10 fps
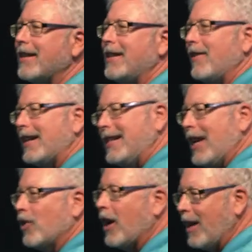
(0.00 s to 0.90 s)
so you got
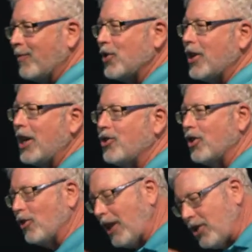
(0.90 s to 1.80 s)
dinner conversation
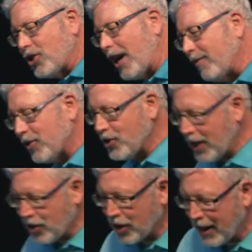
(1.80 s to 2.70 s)
or lunch
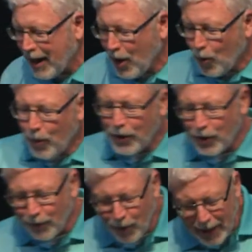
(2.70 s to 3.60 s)
conversation with
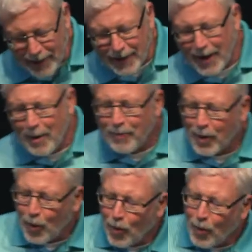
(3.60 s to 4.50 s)
your friends.
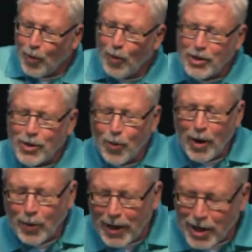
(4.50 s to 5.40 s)
What's the
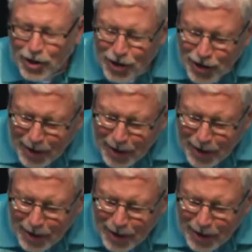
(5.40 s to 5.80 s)
one wish?